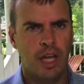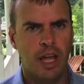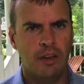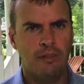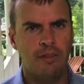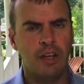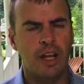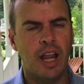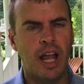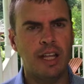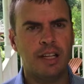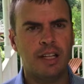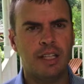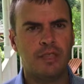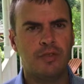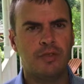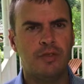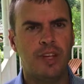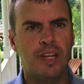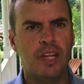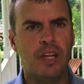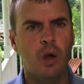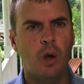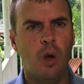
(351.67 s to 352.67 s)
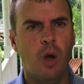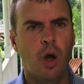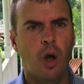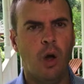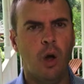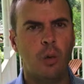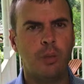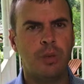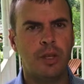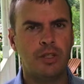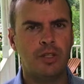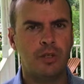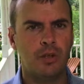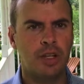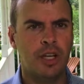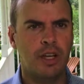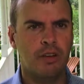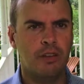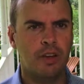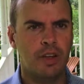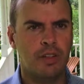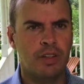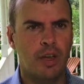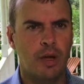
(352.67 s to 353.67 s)
If you like this video, I hope that you'll
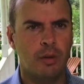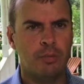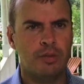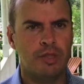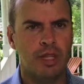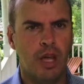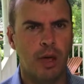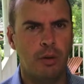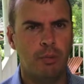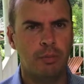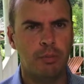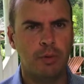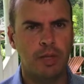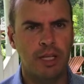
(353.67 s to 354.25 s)
give it a thumbs up,